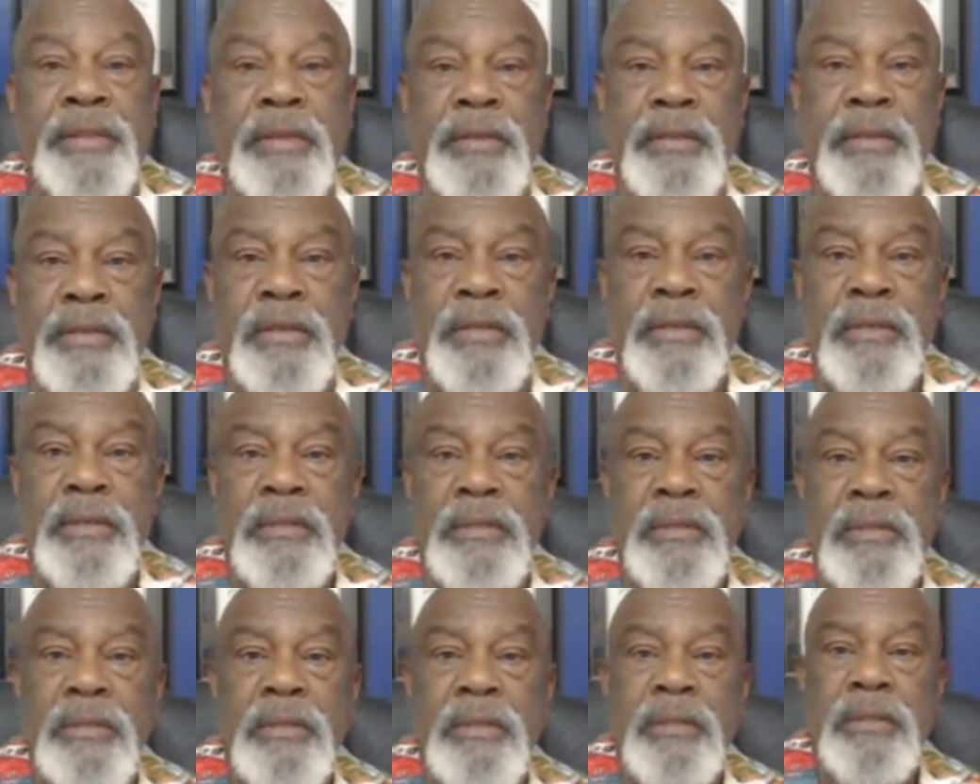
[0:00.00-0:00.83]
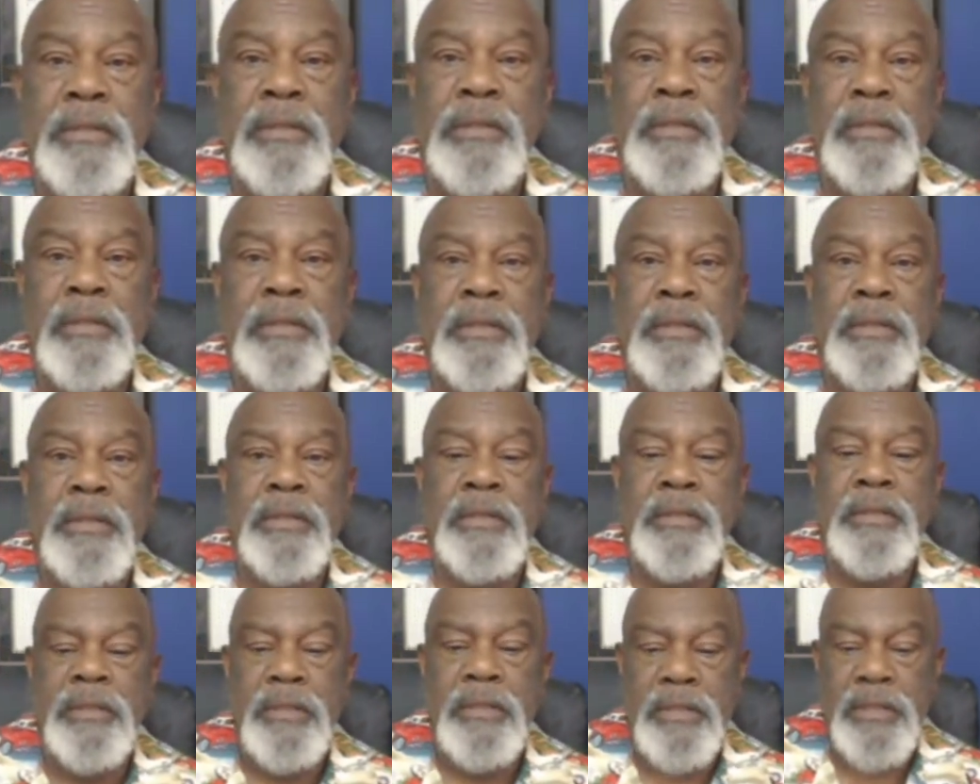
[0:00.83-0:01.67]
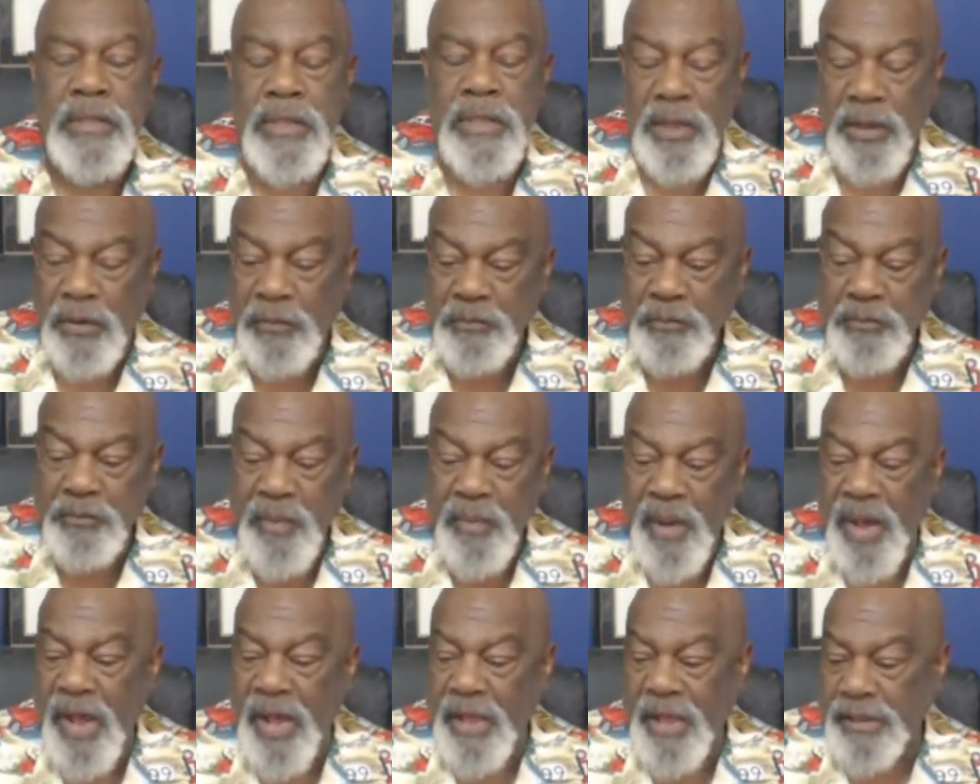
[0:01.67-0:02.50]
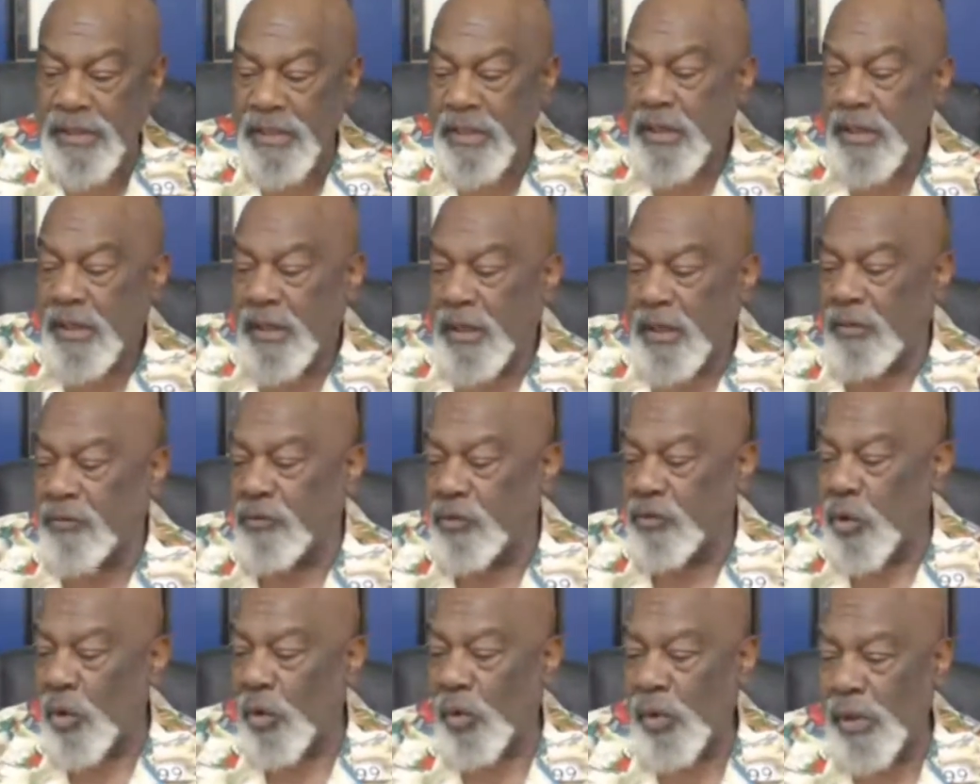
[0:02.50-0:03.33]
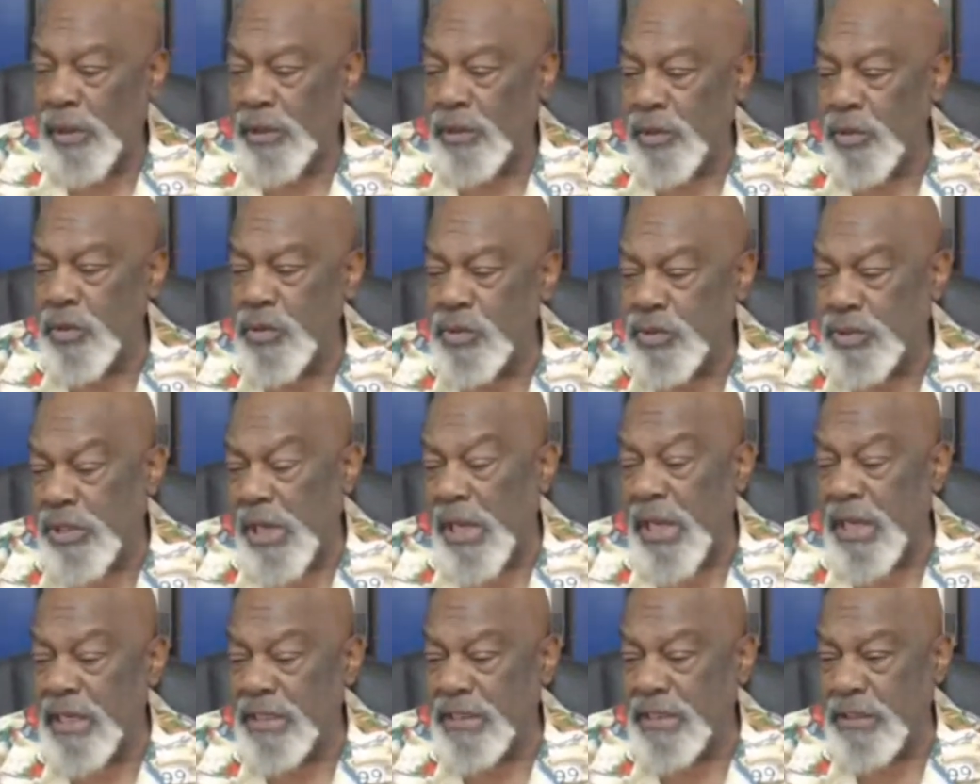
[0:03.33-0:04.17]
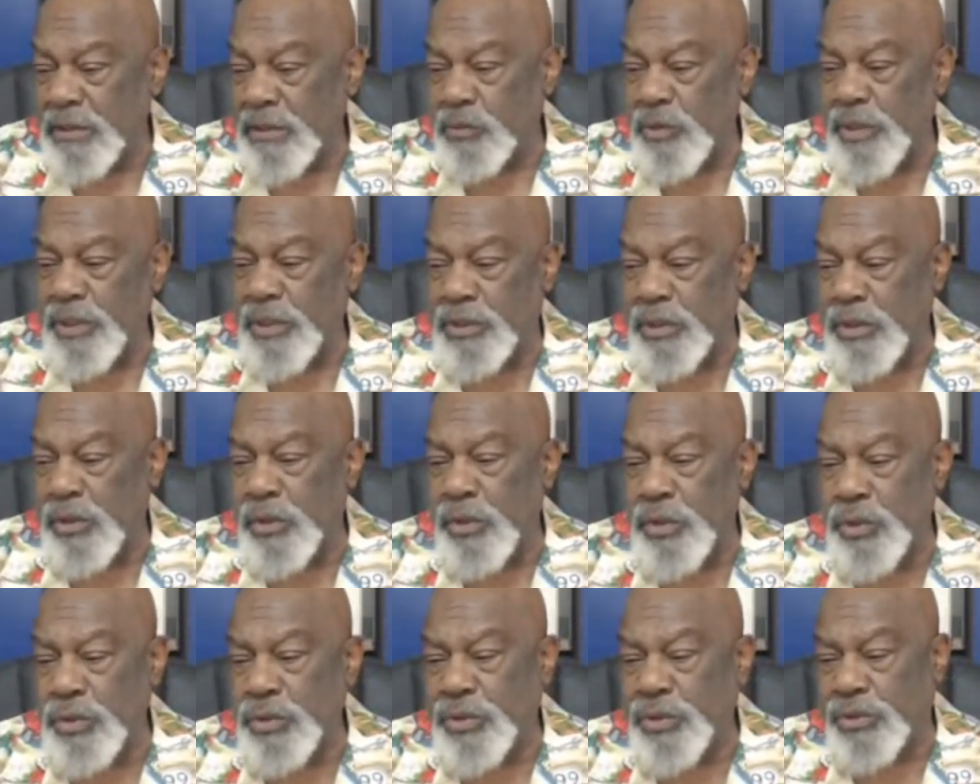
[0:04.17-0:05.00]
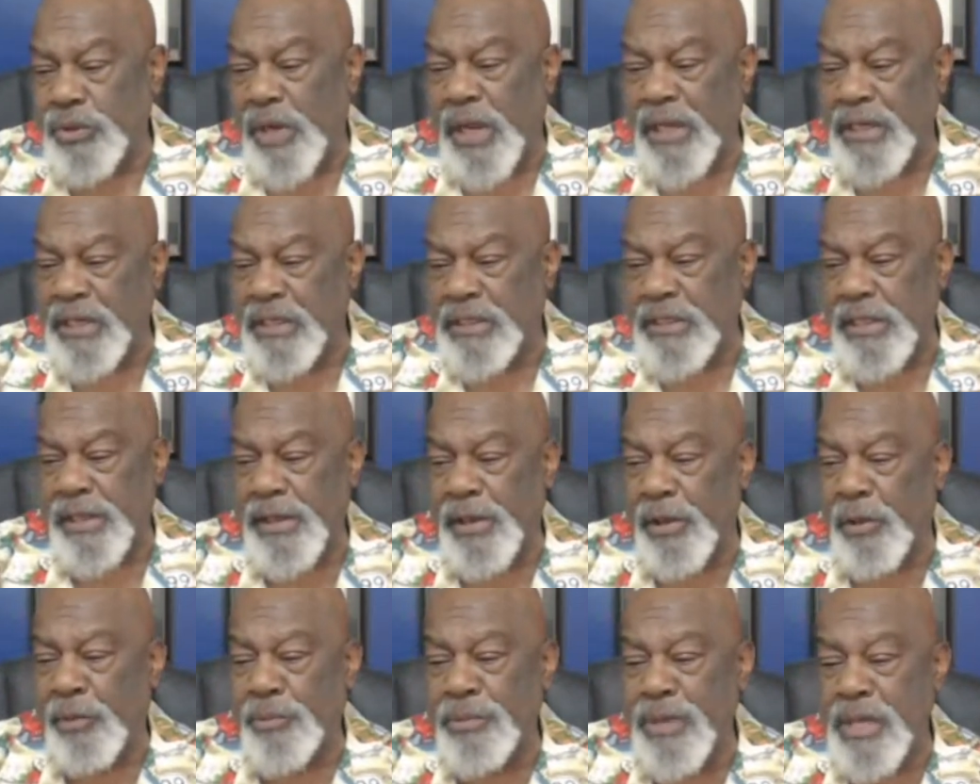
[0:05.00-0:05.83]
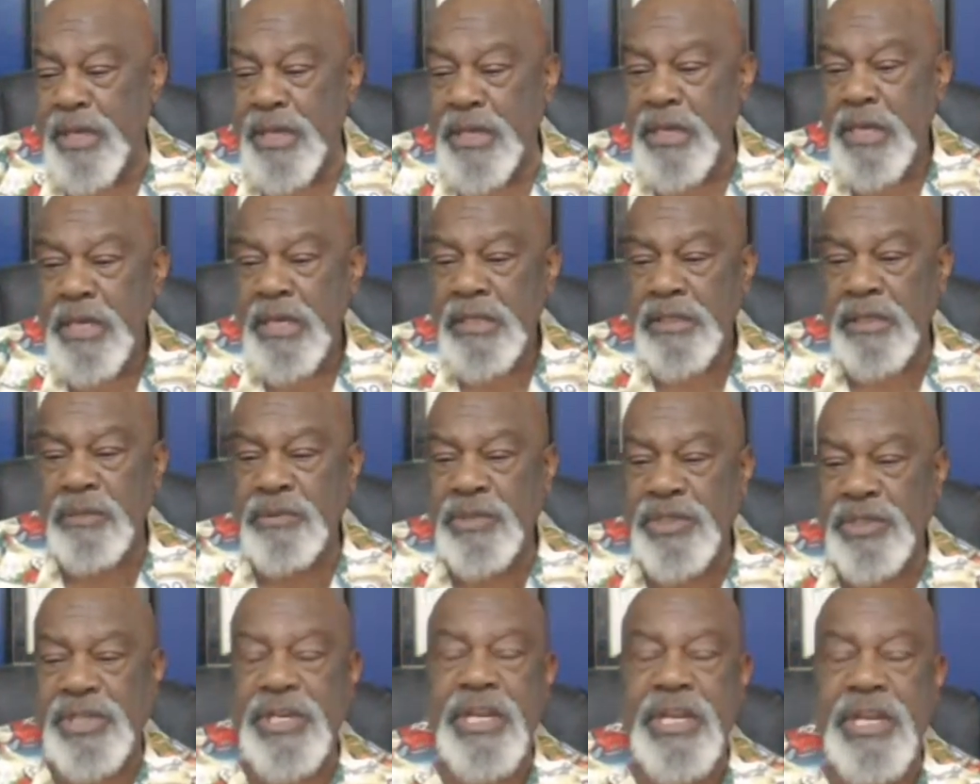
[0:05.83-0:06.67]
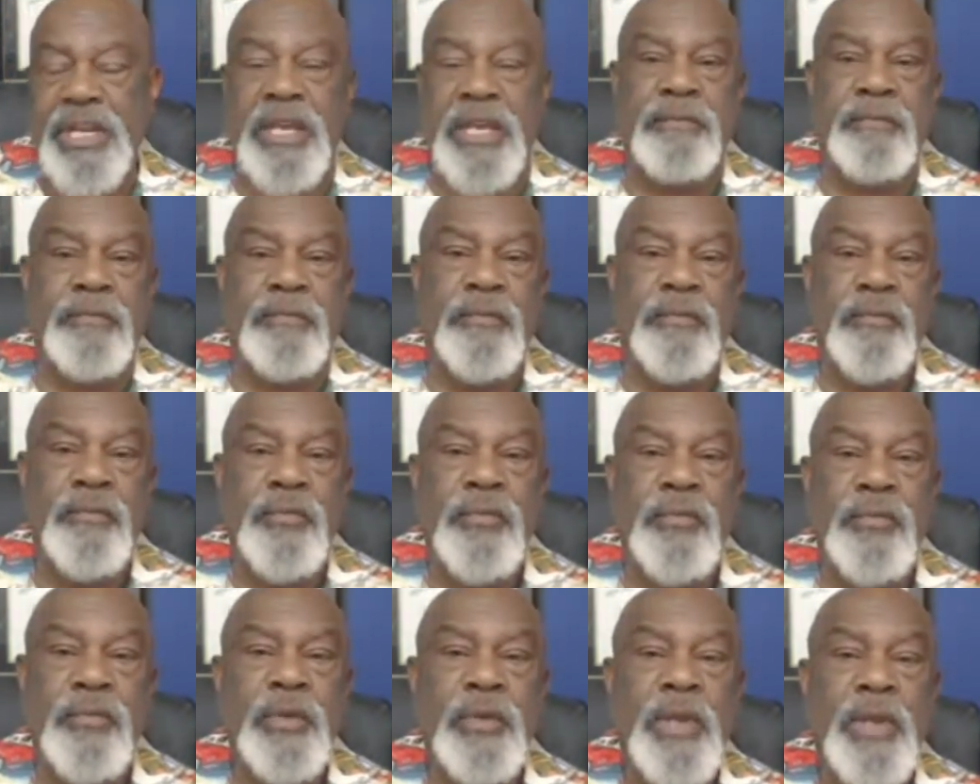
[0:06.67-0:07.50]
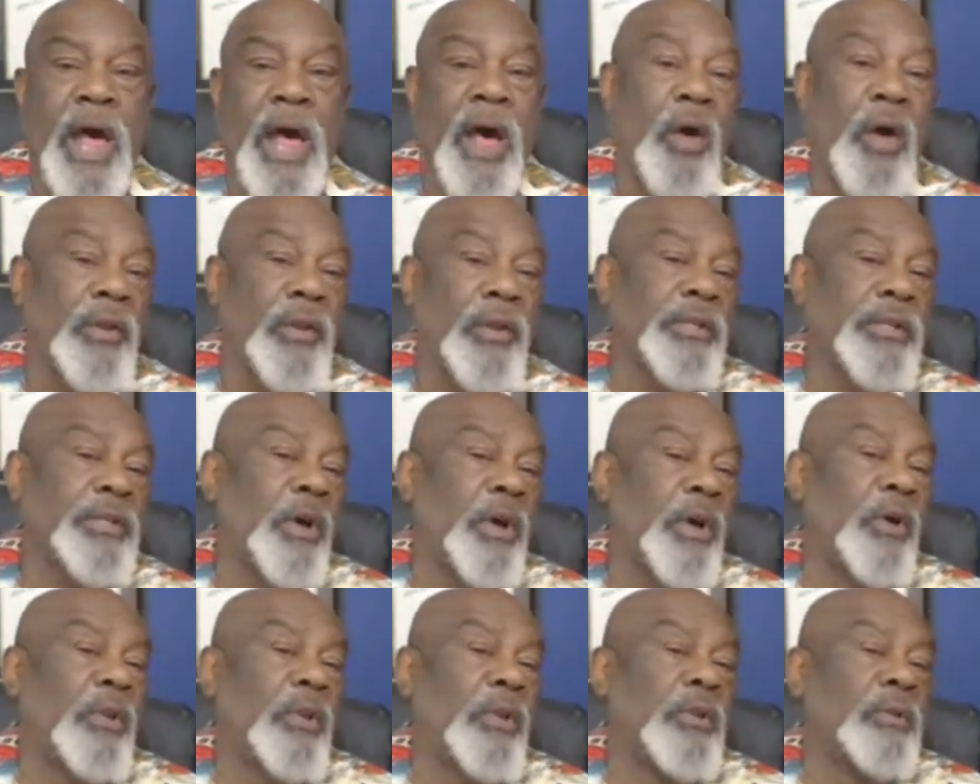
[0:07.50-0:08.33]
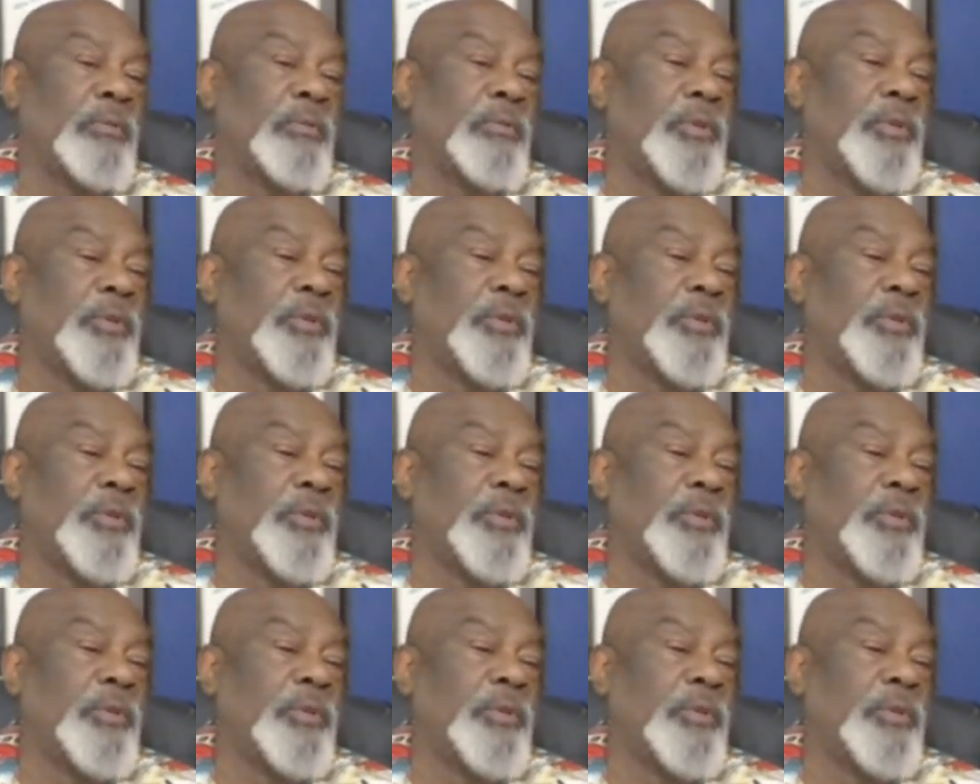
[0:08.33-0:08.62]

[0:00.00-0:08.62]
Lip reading: A month of going through changes with dudes trying to tell me some shit. I only told them to go out and say hi.